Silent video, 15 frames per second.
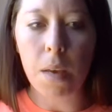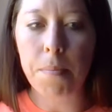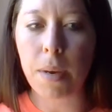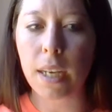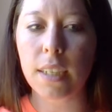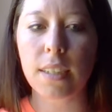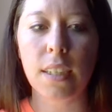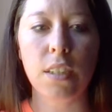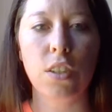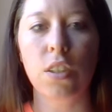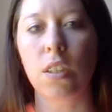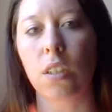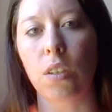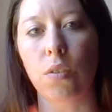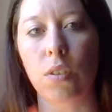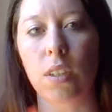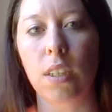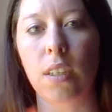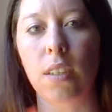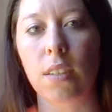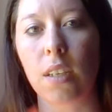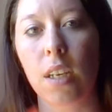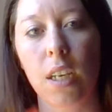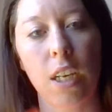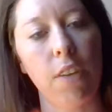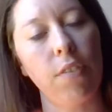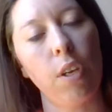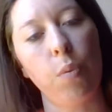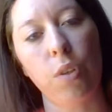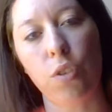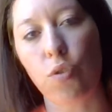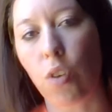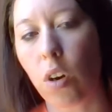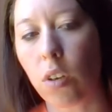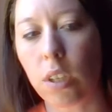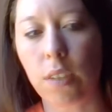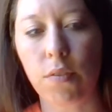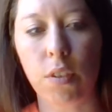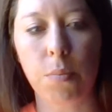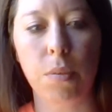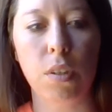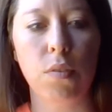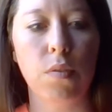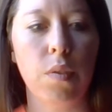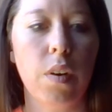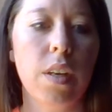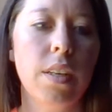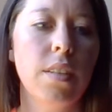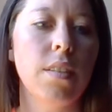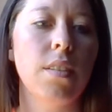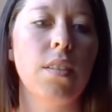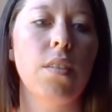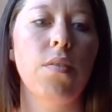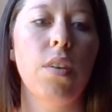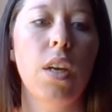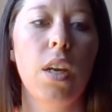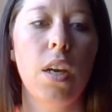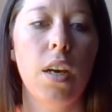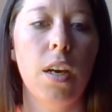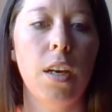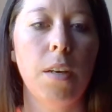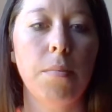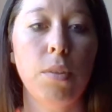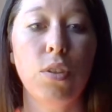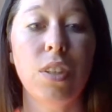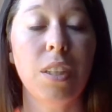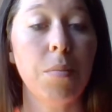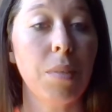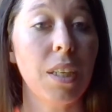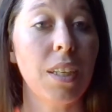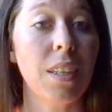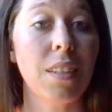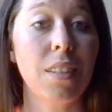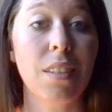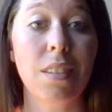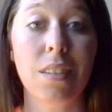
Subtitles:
Pay attention to those things. If they're withdrawing from their friends, if you see them getting into